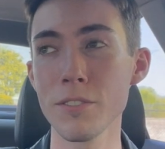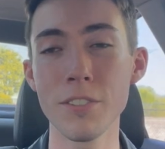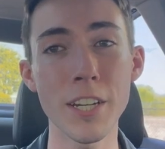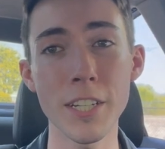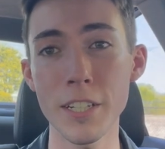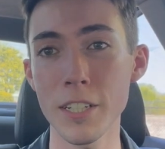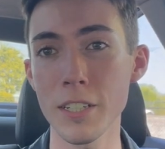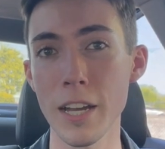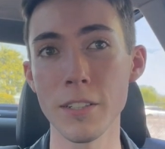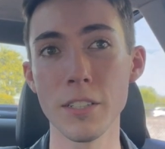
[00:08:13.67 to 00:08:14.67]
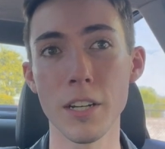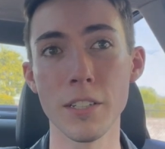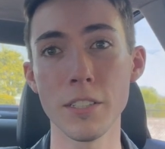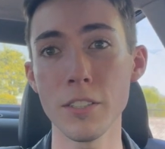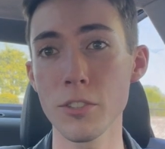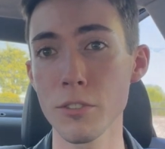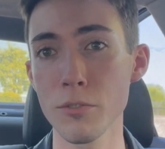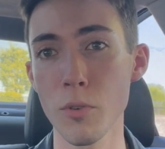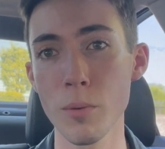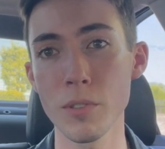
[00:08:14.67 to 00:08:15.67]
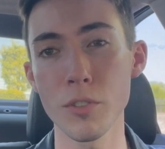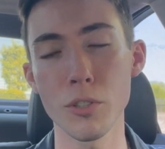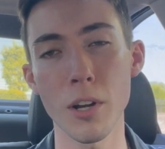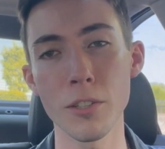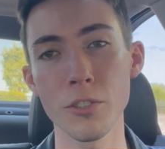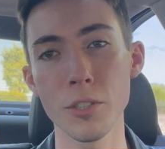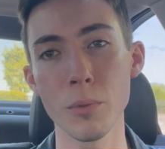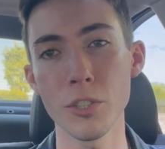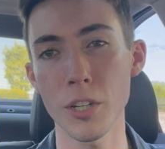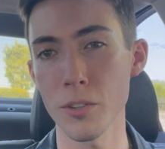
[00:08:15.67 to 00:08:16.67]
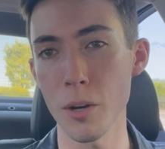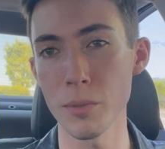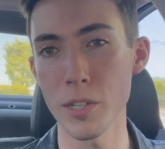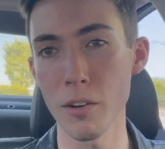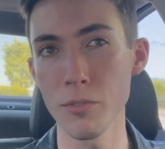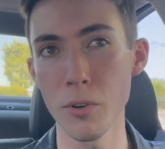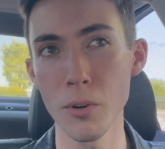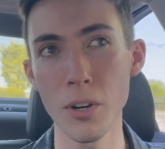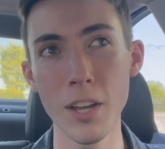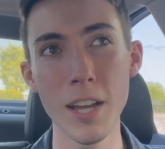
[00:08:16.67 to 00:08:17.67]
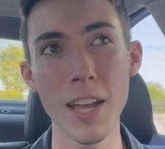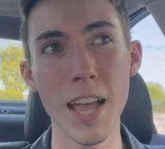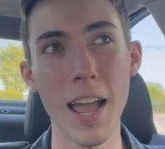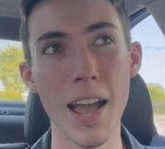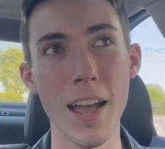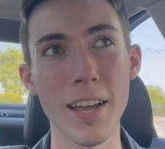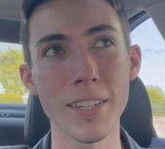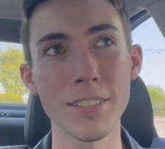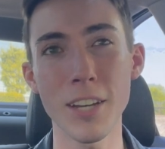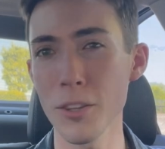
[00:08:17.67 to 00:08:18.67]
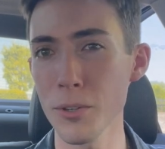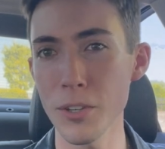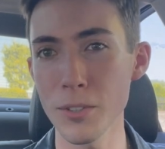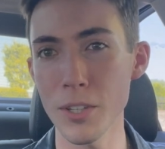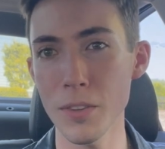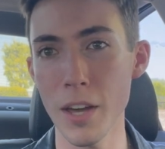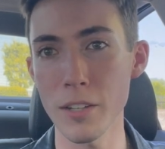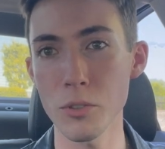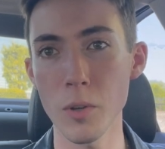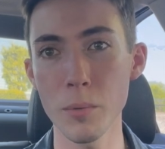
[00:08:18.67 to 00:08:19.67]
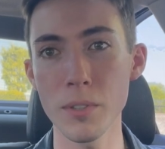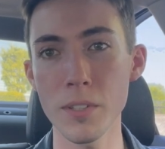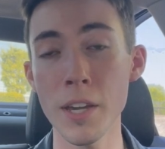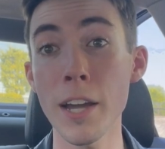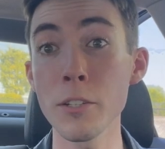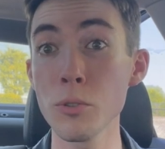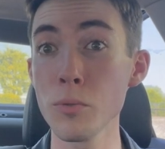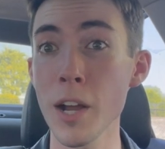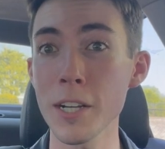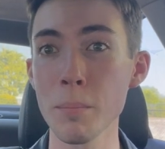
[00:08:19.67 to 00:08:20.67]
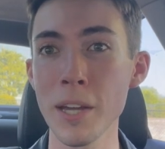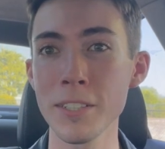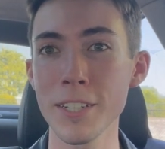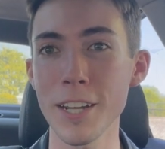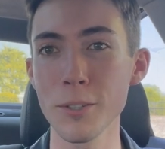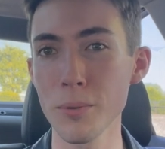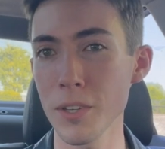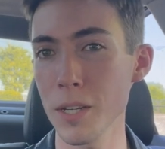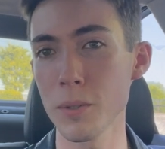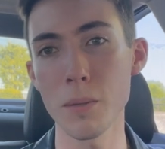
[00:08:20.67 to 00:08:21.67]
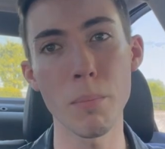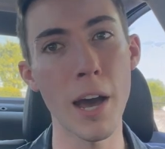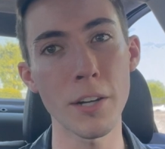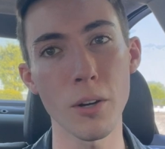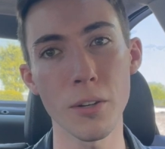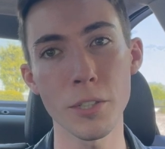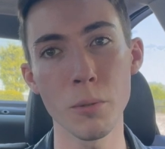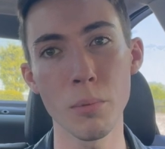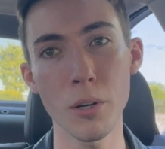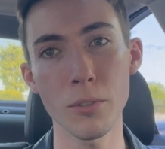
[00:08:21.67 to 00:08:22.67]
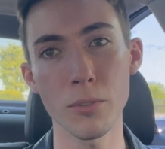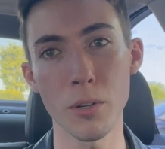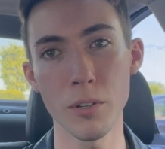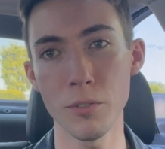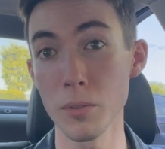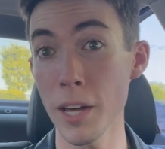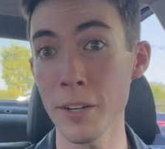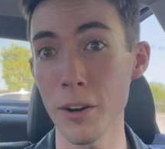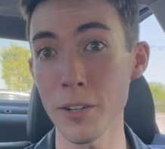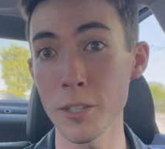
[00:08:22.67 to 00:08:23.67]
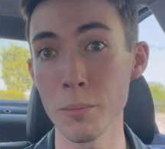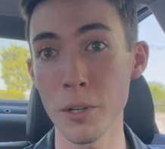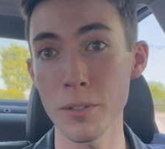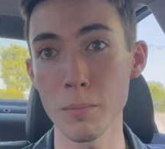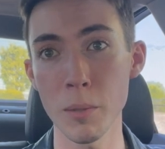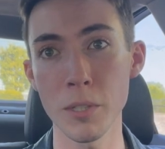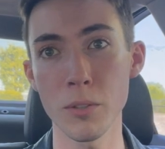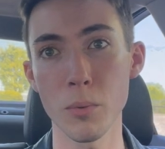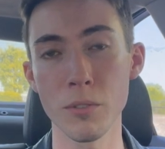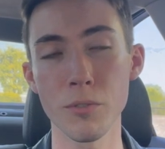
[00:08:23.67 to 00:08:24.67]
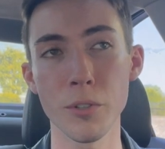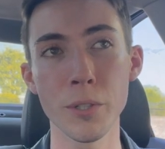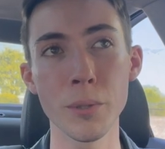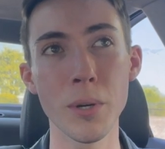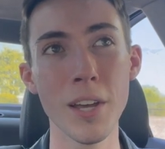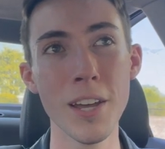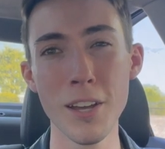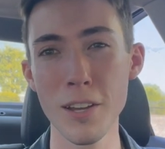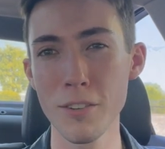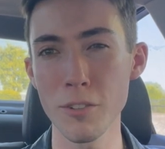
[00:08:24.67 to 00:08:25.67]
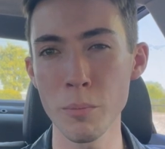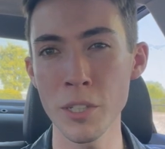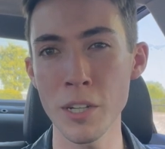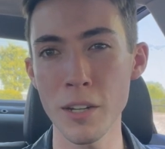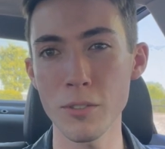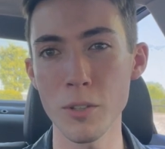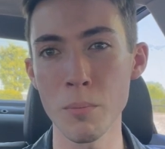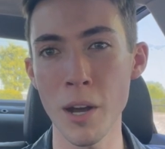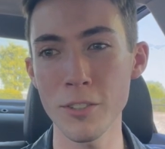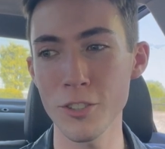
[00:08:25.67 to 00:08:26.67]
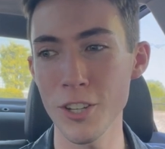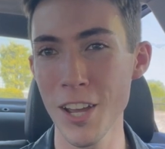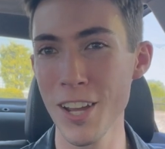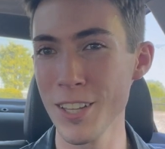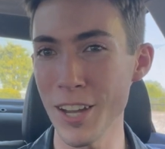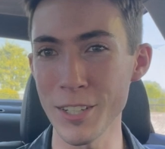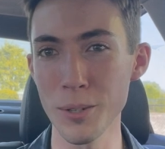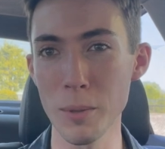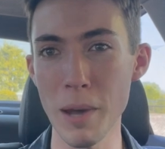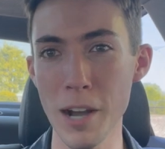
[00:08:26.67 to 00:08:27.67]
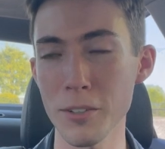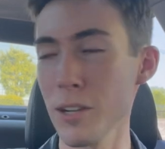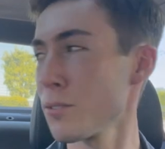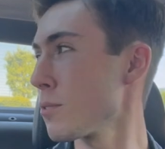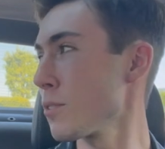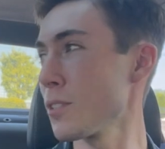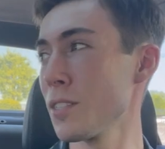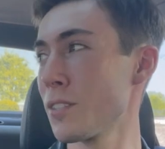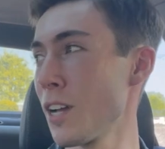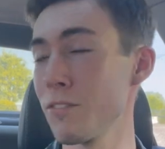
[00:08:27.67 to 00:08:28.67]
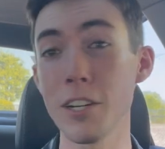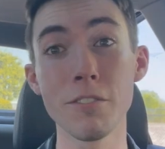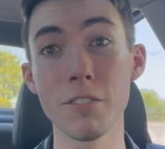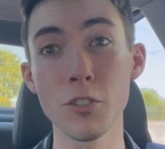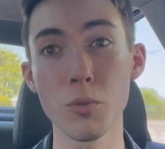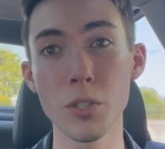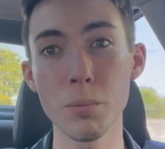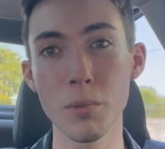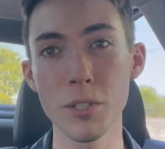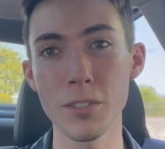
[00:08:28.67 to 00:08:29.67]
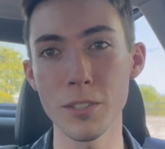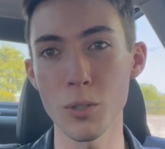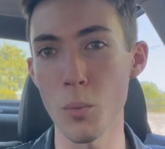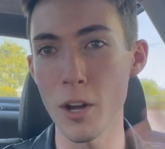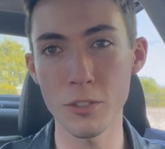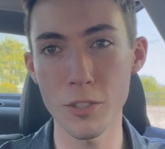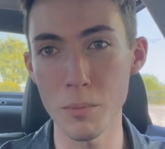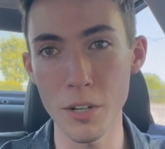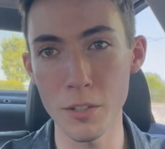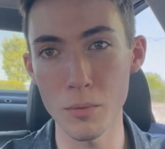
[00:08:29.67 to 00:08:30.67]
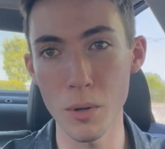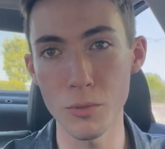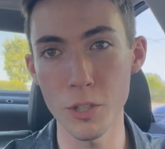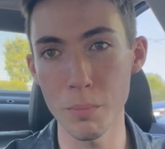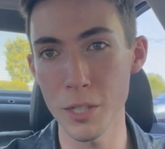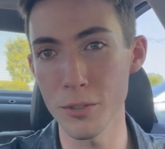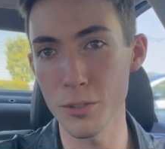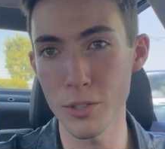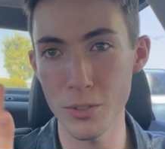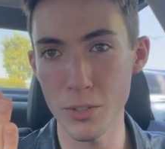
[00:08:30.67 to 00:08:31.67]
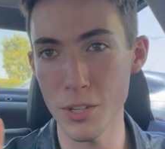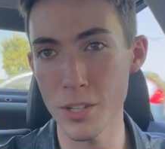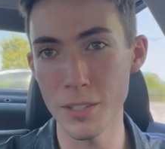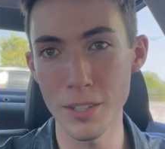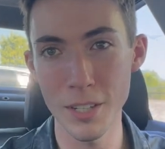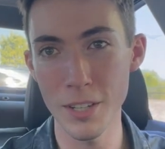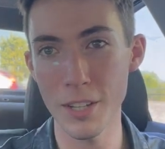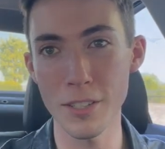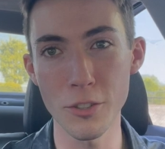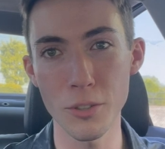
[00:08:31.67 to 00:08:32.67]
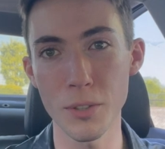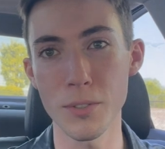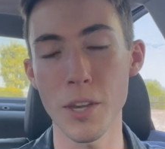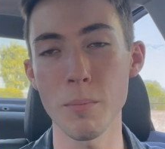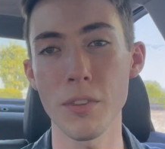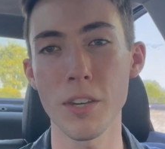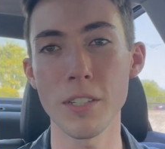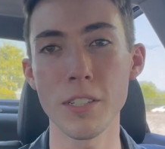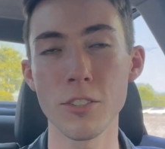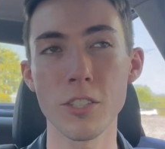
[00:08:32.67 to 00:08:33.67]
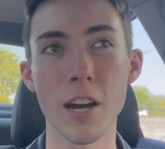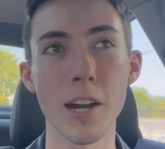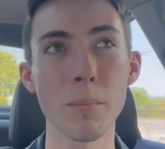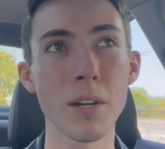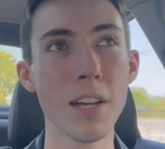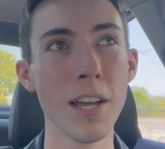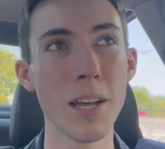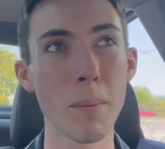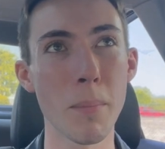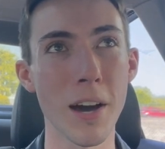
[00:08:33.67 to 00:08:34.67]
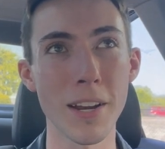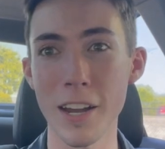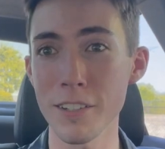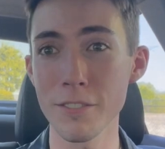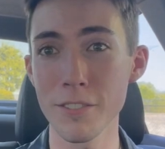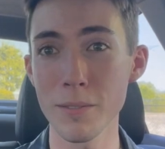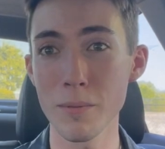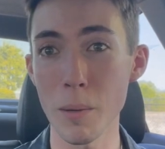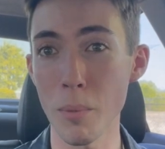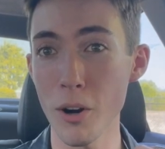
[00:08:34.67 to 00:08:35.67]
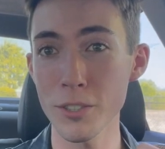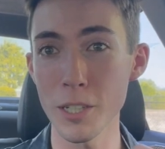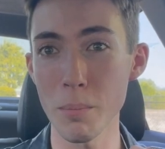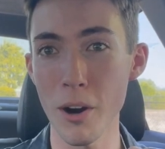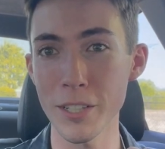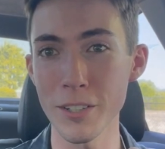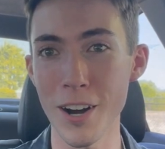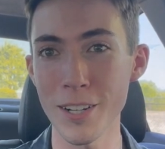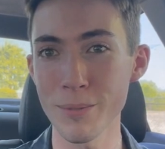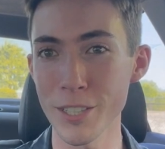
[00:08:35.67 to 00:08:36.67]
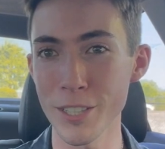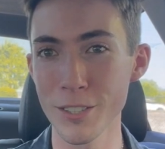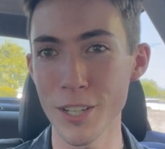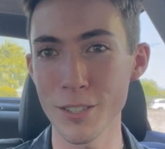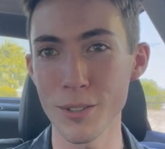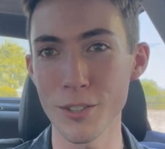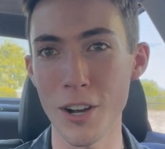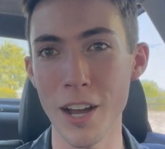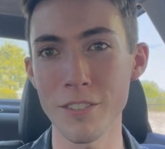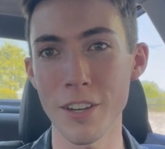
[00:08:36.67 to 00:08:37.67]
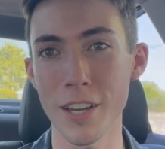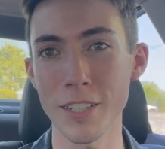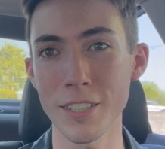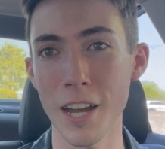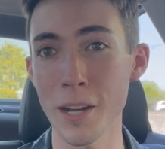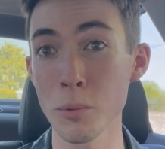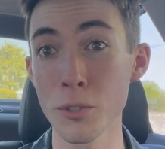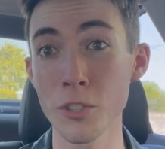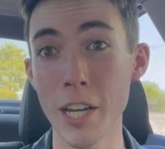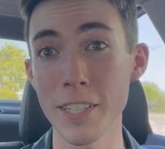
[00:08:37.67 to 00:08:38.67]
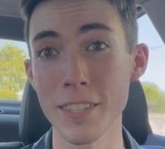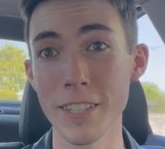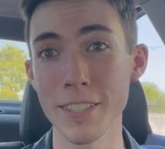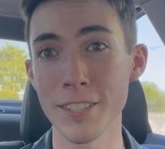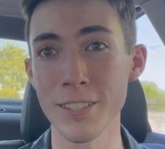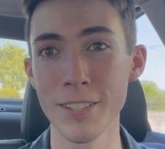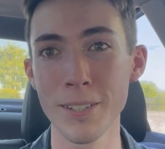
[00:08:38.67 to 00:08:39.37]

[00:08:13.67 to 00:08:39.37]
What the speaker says: Vedic and Eastern forms of astrology, which I thought was helpful, and other things like that. So I would say I do recommend it. I don't think it was a bad audiobook. So if you like audiobooks, maybe it's one for you. For me, not so much. I know the background, it's not very visually pleasing to watch someone on a road trip because you're just seeing essentially the same thing each time, but I'm parked in a parking lot. I'm gonna continue the drive and I will check in later.